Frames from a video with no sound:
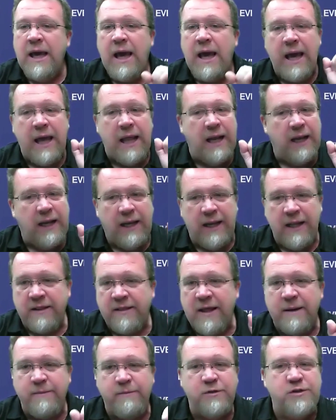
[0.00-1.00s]
and let
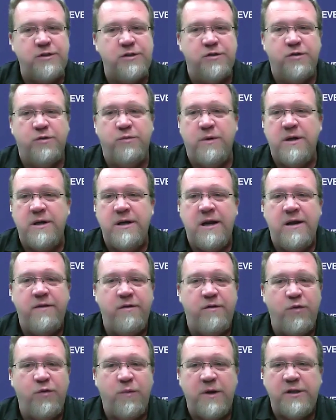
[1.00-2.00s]
that material run out of
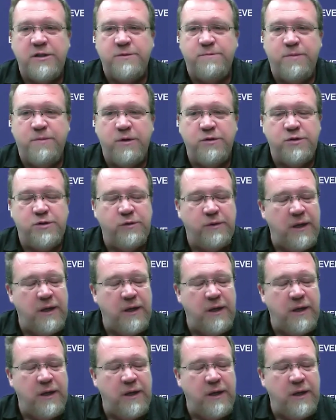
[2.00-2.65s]
there the way it's supposed to,